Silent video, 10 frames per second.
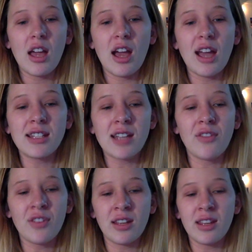I
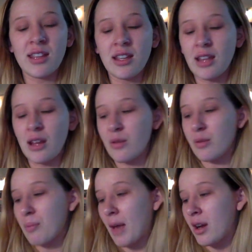definitely think that it
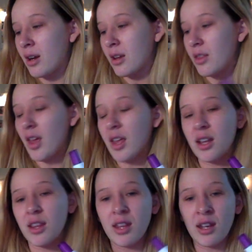was better
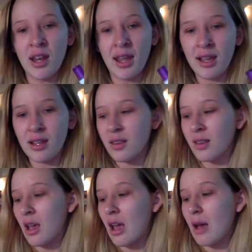than the
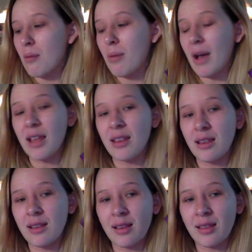NYX, but
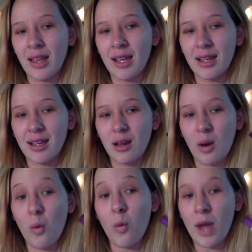this is like
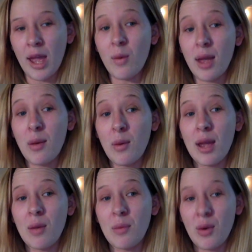way, way,
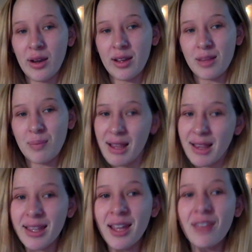way more
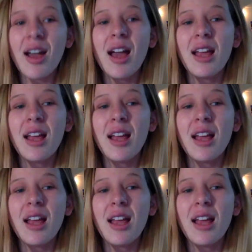expensive.